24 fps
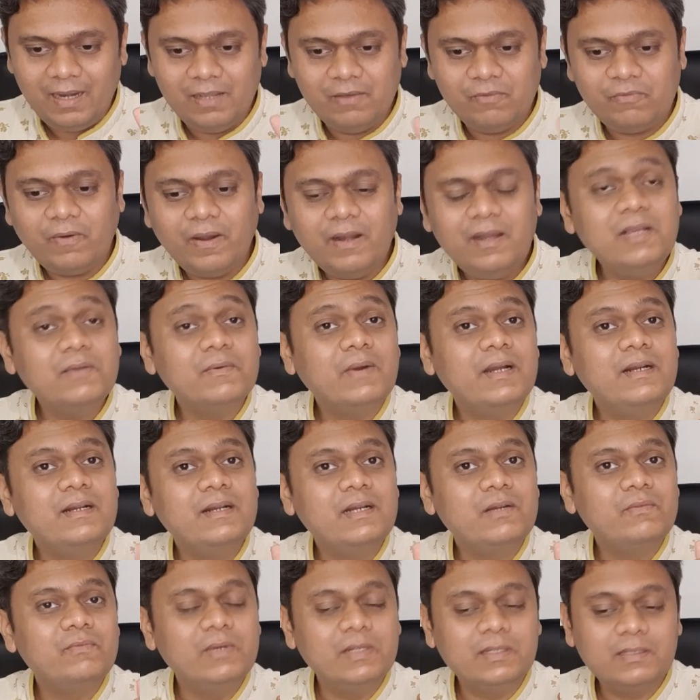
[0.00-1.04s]
if I divide
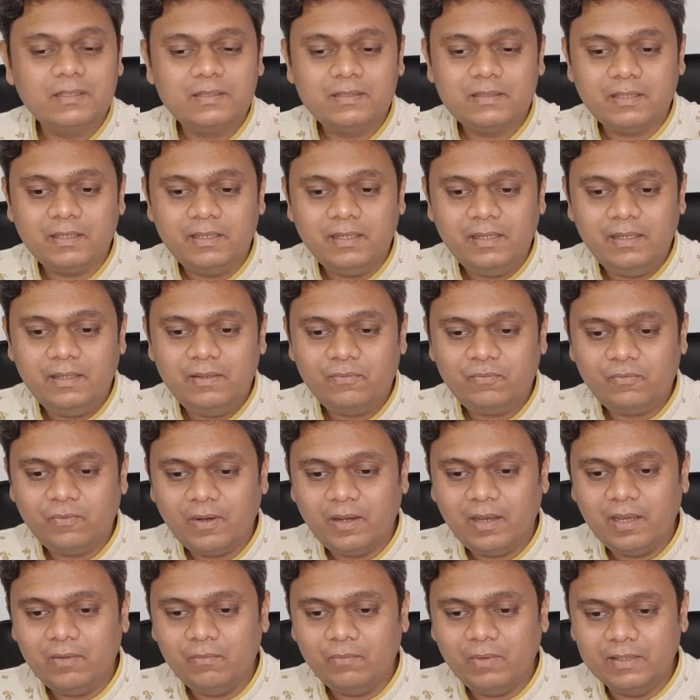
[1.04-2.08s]
it with
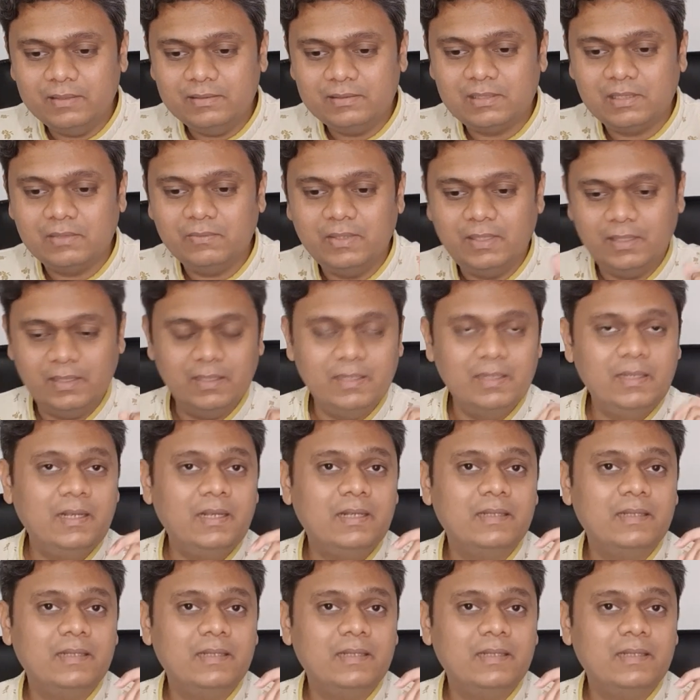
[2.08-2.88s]
3517,